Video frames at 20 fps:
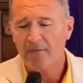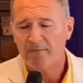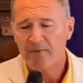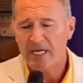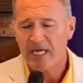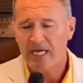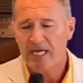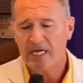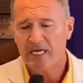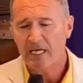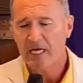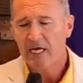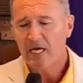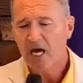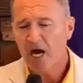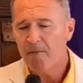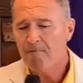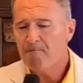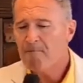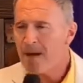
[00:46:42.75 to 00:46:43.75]
being
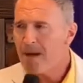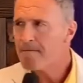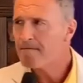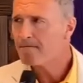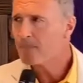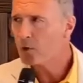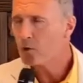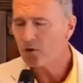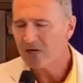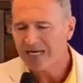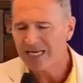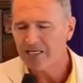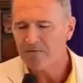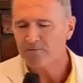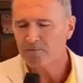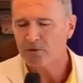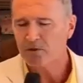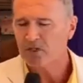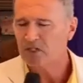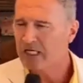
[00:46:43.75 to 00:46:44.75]
a member in
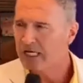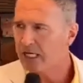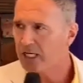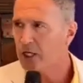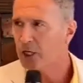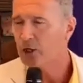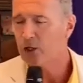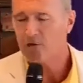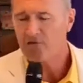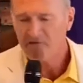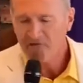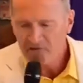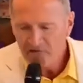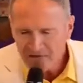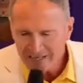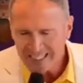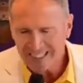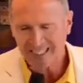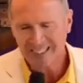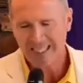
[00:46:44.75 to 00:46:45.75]
particular,
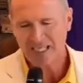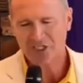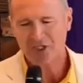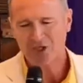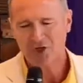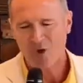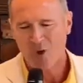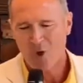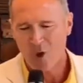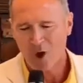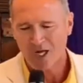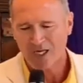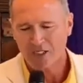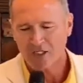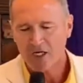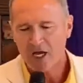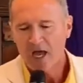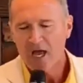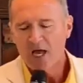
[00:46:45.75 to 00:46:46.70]
fitly joined.